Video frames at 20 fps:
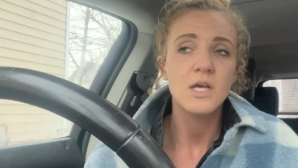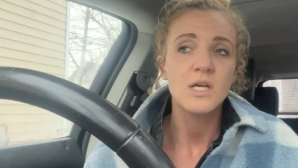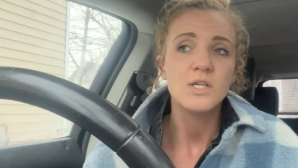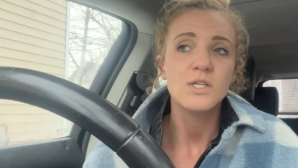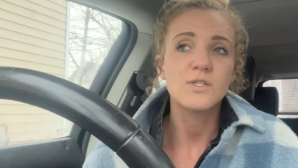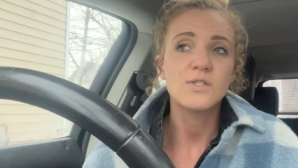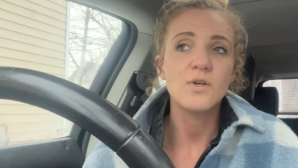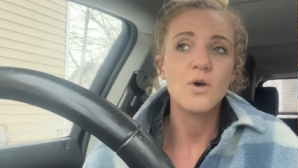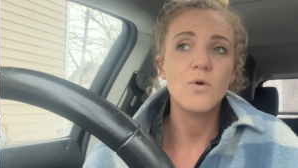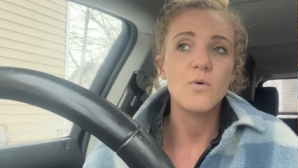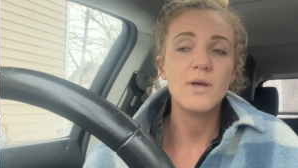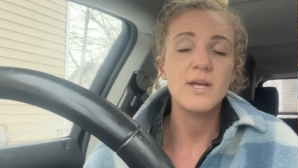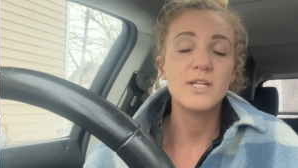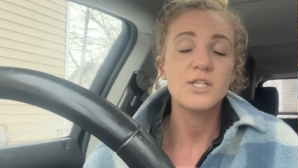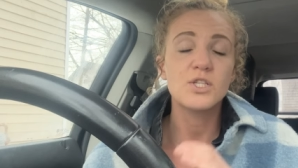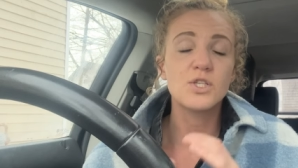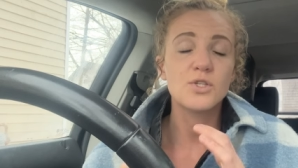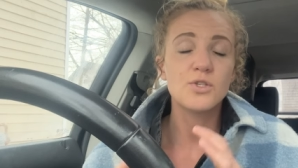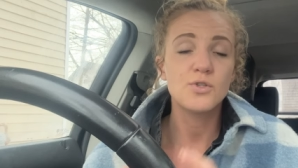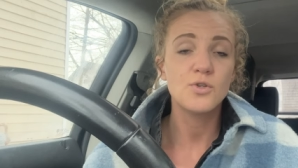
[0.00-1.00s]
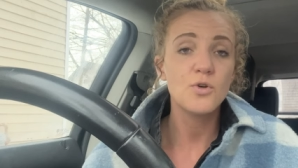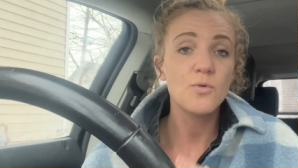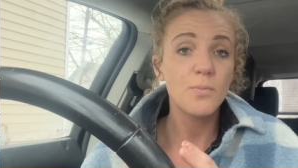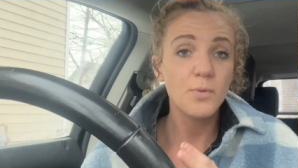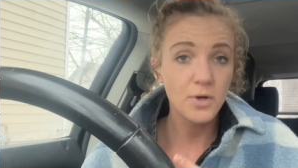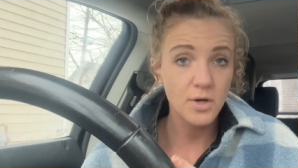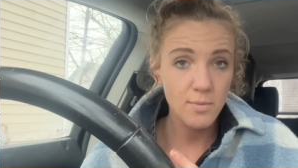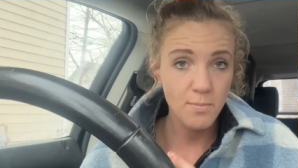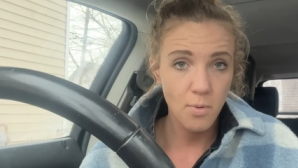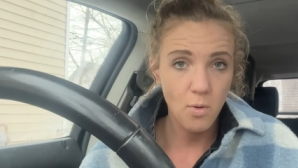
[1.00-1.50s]
So it's
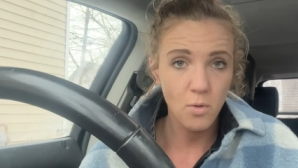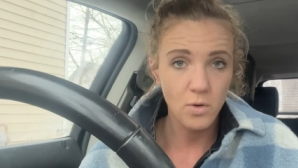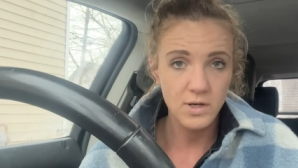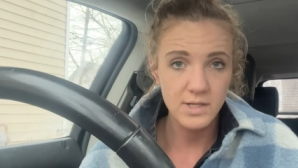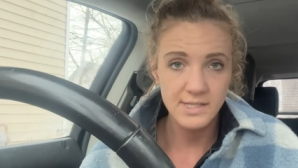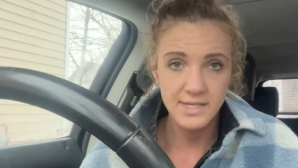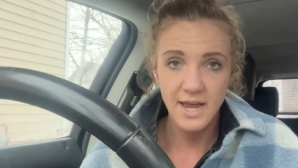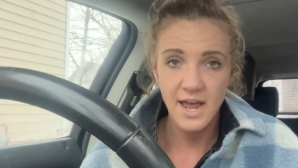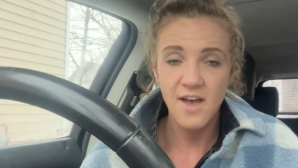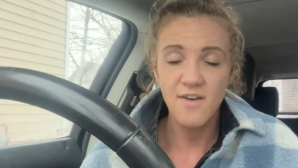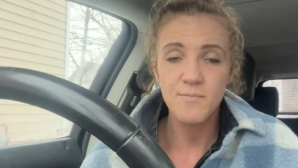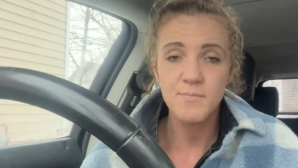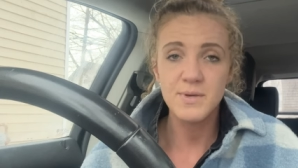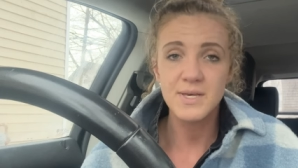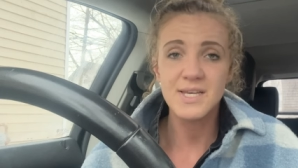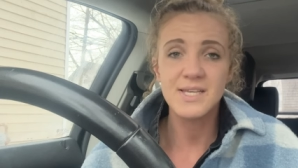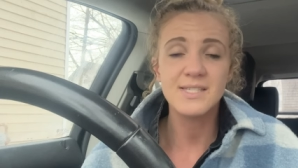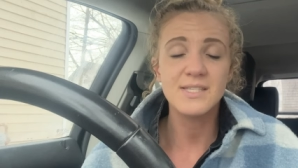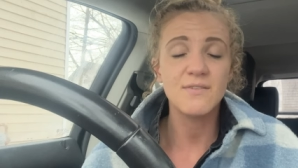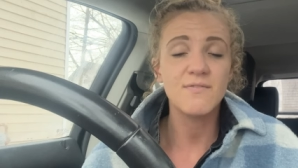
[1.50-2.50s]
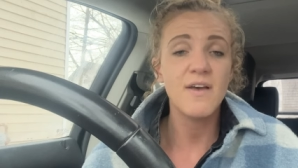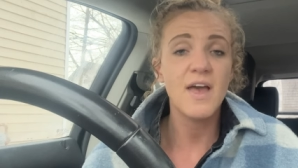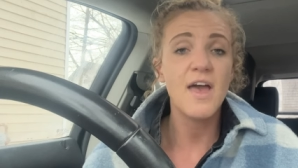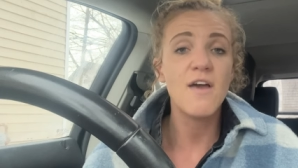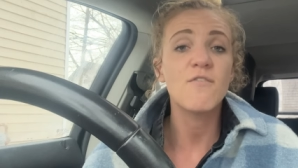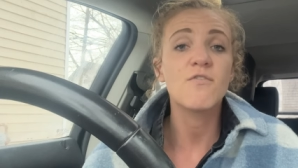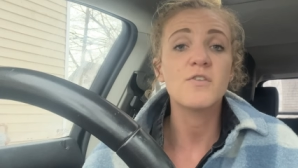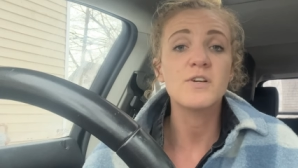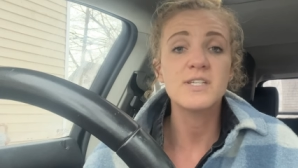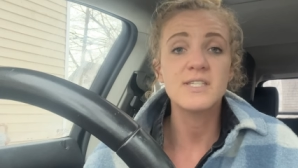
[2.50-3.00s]
super important to have bees of
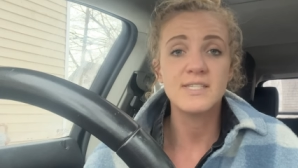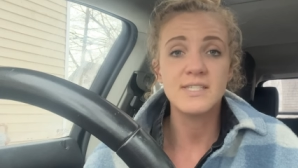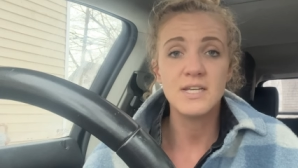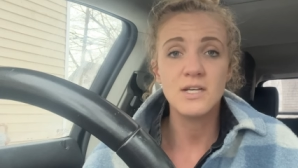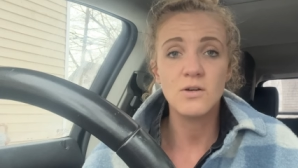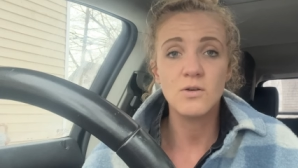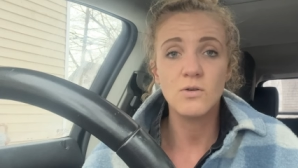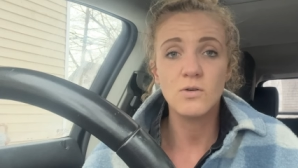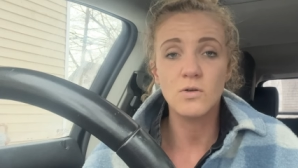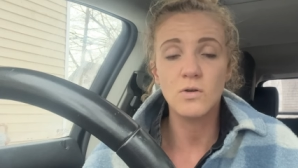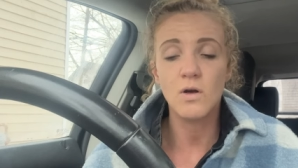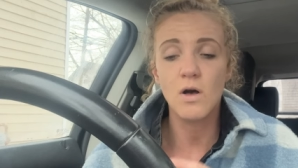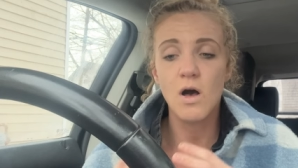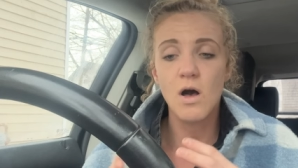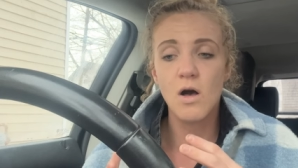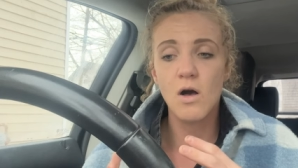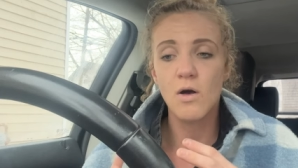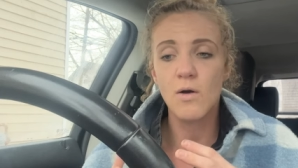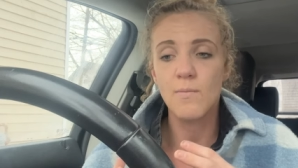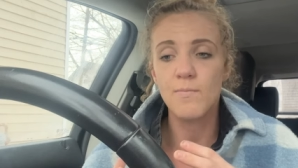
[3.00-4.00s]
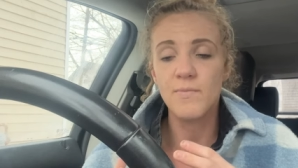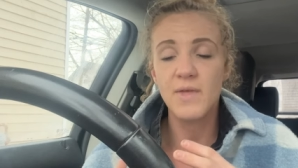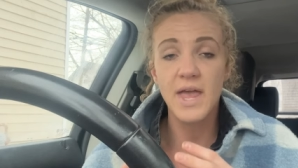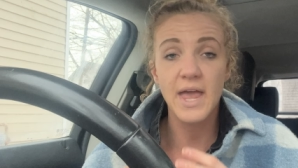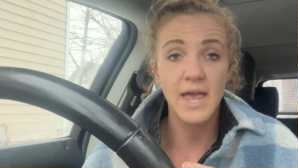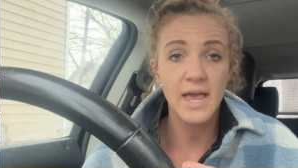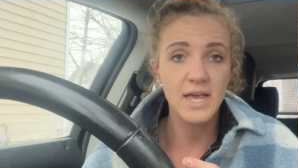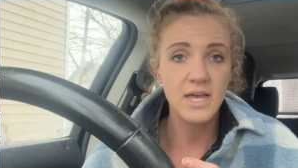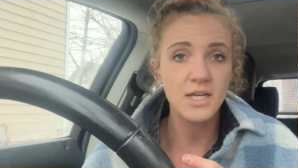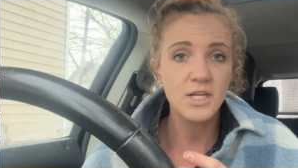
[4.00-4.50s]
every single um,
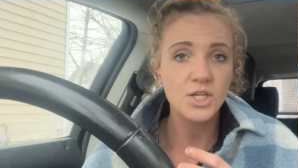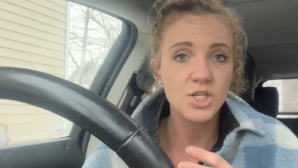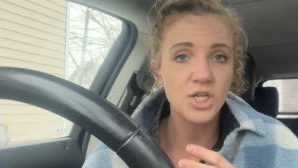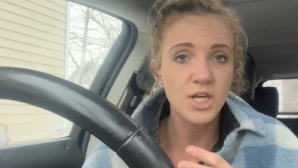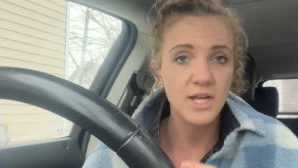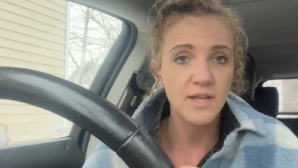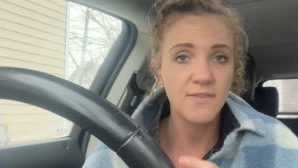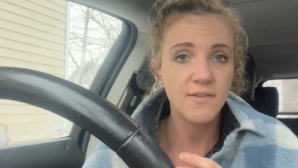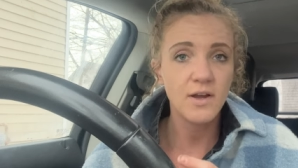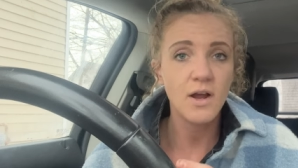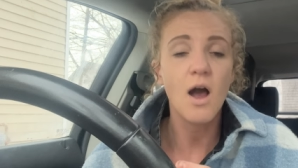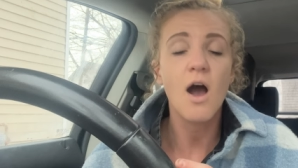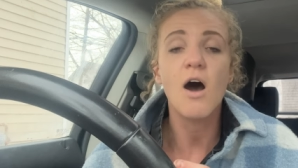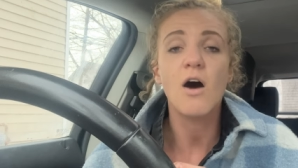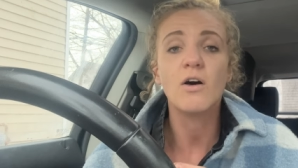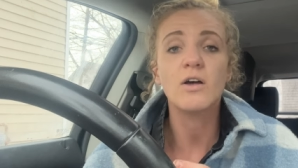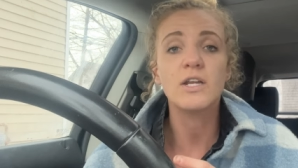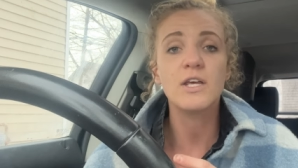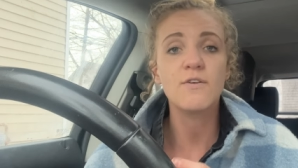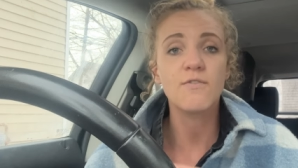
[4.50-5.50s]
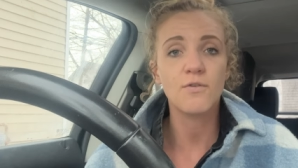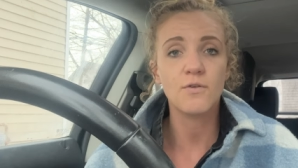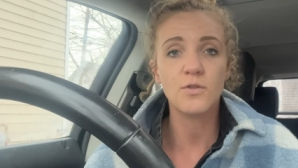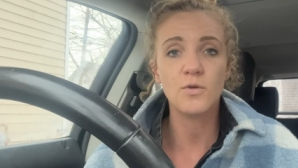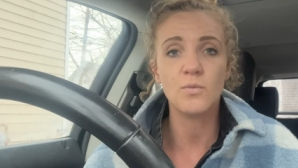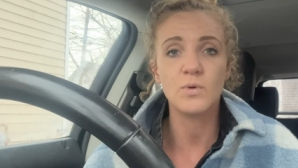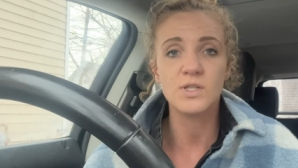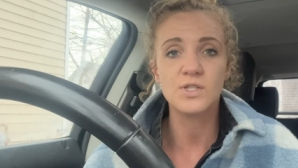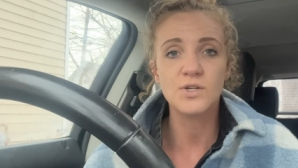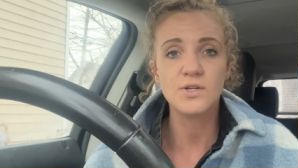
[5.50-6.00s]
age in the colony for
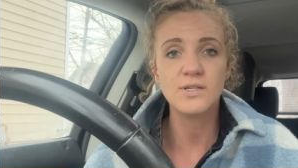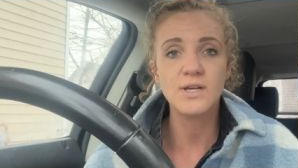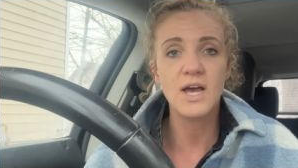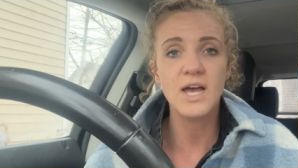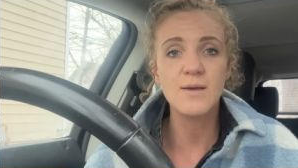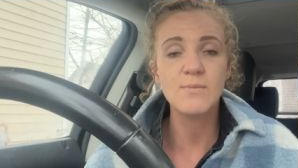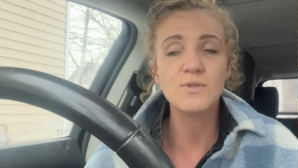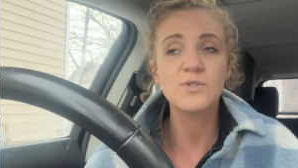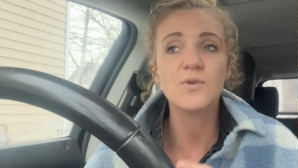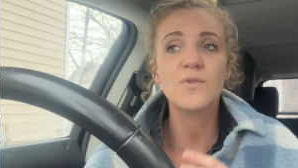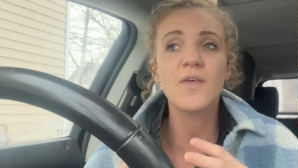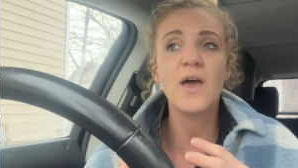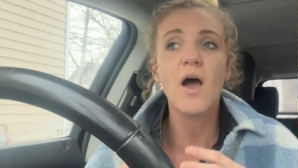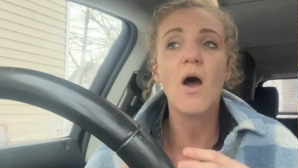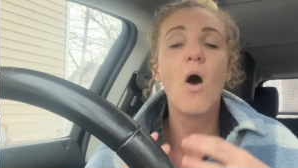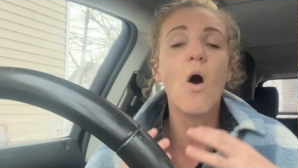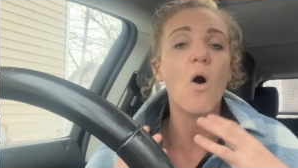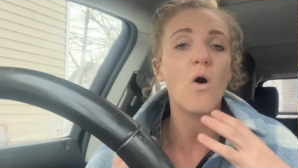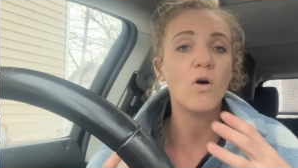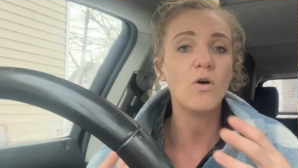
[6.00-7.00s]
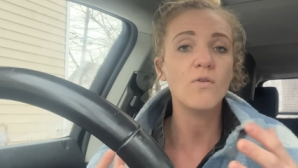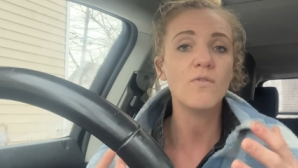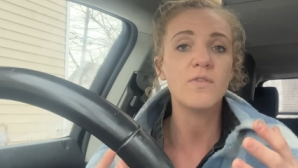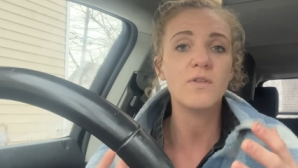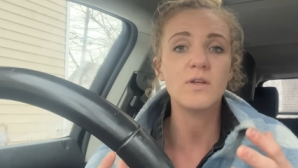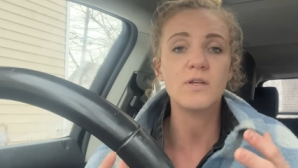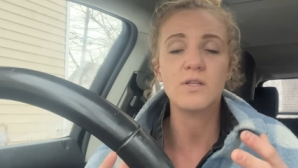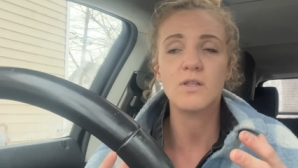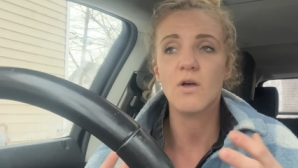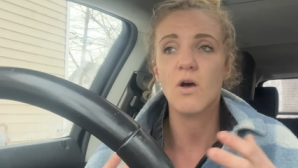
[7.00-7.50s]
the winter time, so that all of
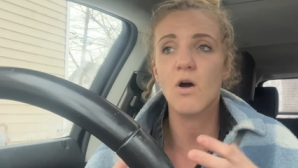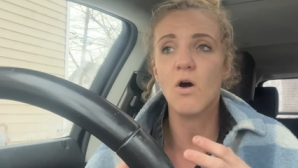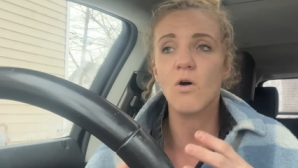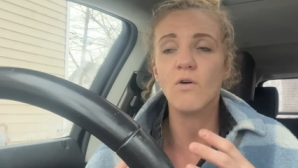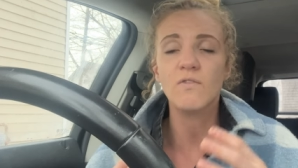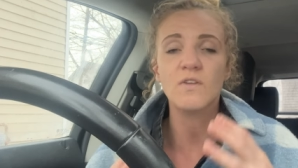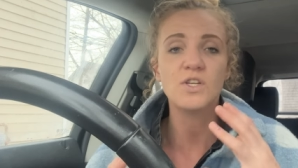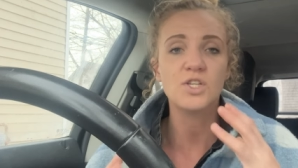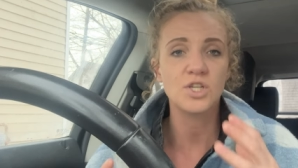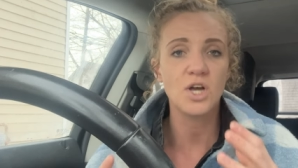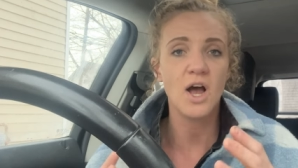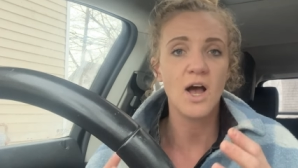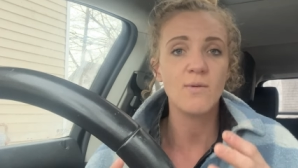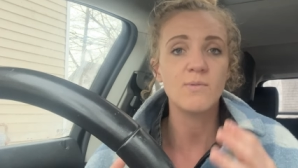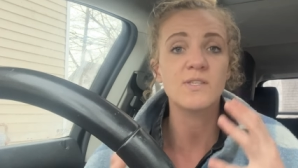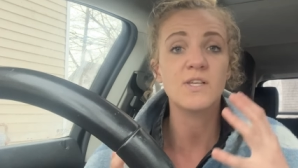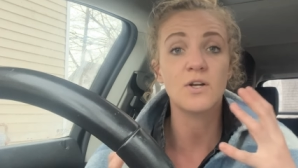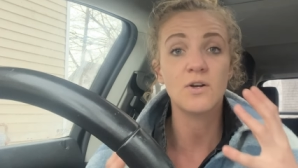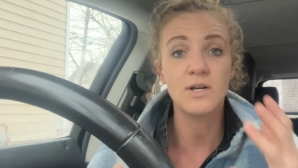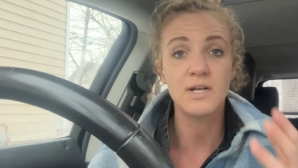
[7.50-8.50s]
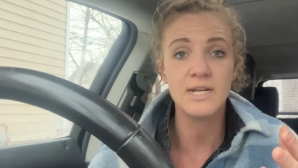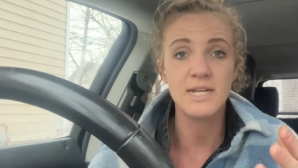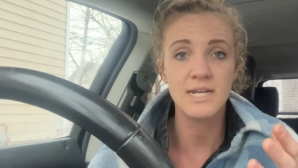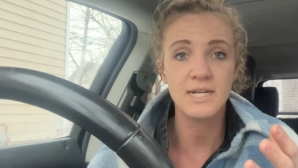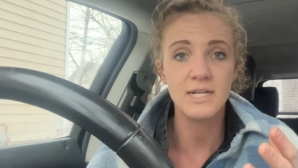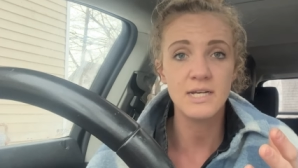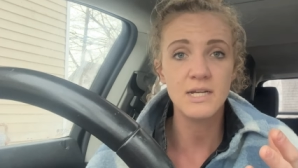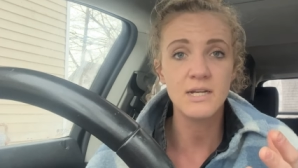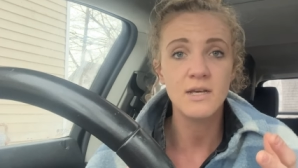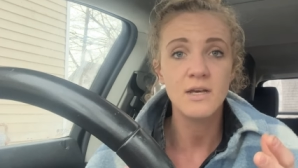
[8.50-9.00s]
the all the jobs that are
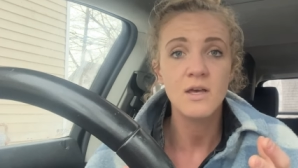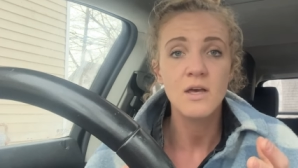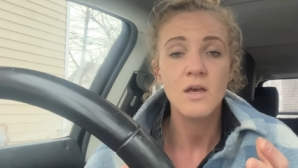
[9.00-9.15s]
needed